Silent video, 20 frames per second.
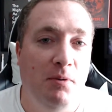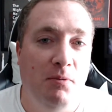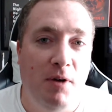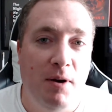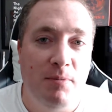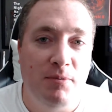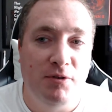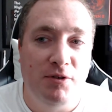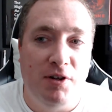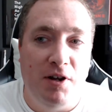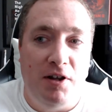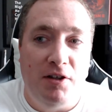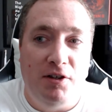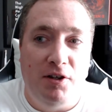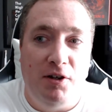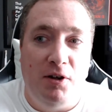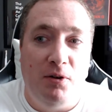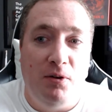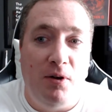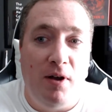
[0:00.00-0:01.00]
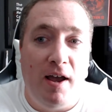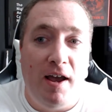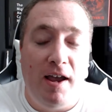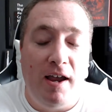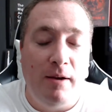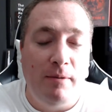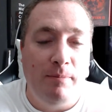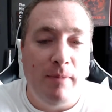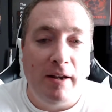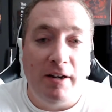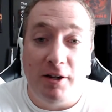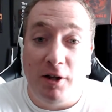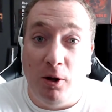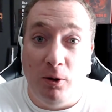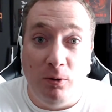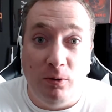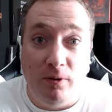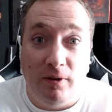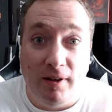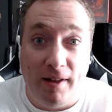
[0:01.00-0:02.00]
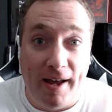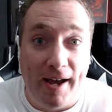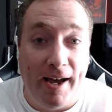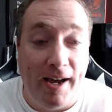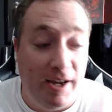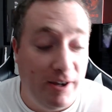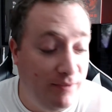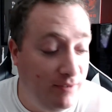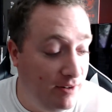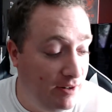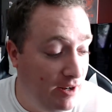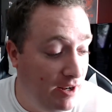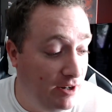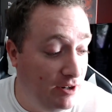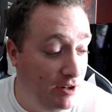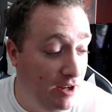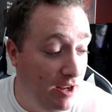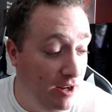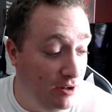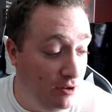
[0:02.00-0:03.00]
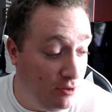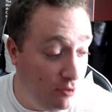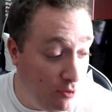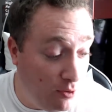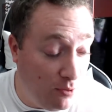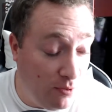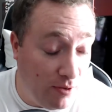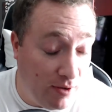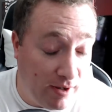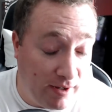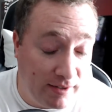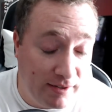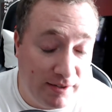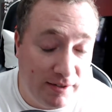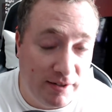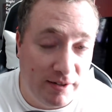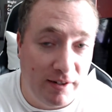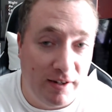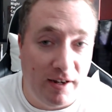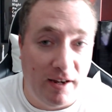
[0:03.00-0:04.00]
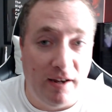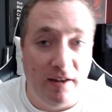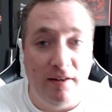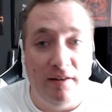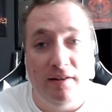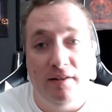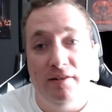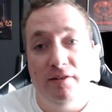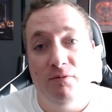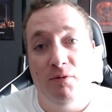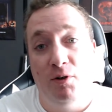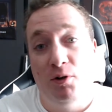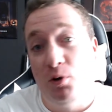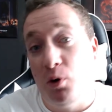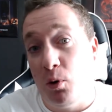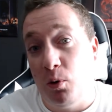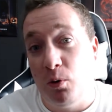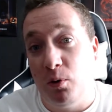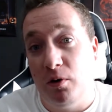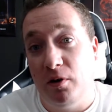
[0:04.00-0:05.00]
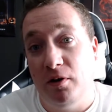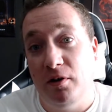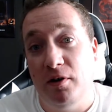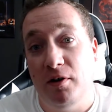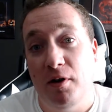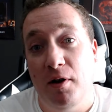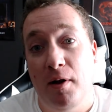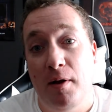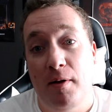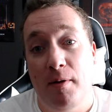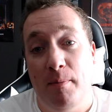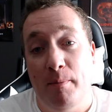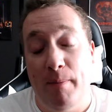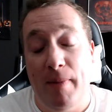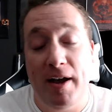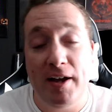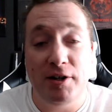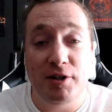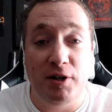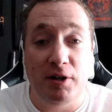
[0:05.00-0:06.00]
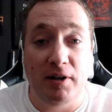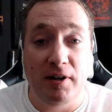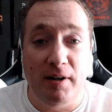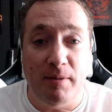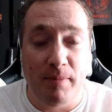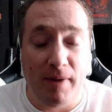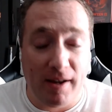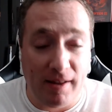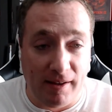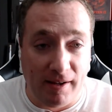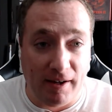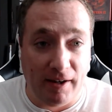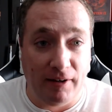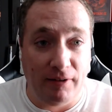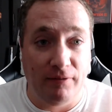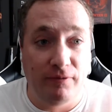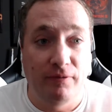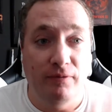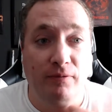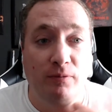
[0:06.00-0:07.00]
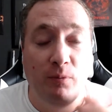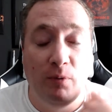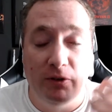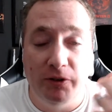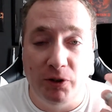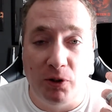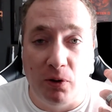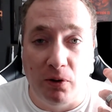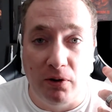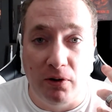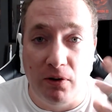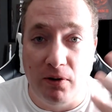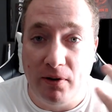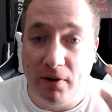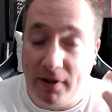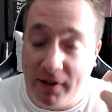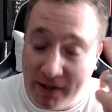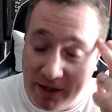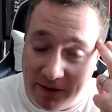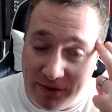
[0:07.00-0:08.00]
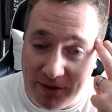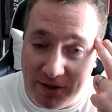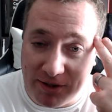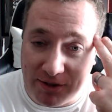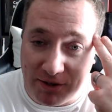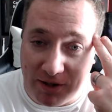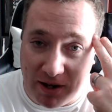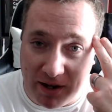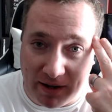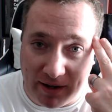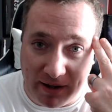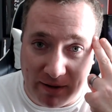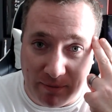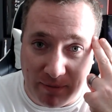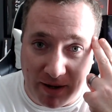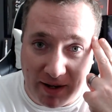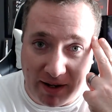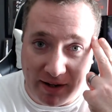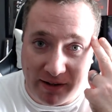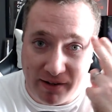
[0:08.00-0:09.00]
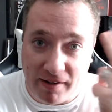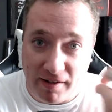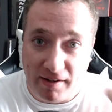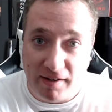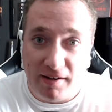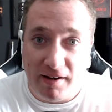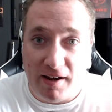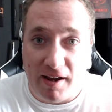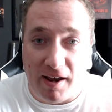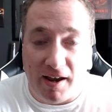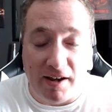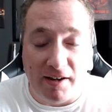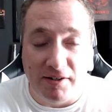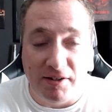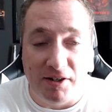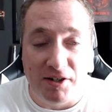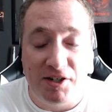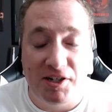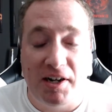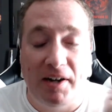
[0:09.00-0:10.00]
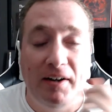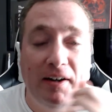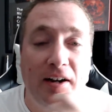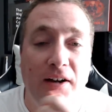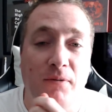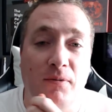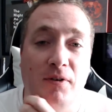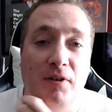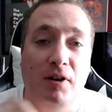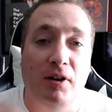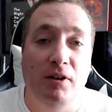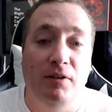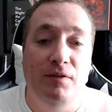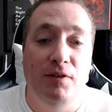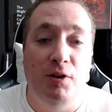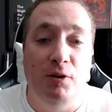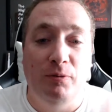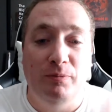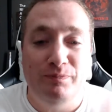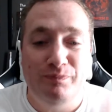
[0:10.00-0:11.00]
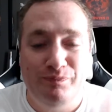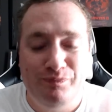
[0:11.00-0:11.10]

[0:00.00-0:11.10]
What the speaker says: it represents, you know, hey, I'm about to go live and do this and record my journey, my life, what's going on in this noggin of mine, and just sharing it with all of you.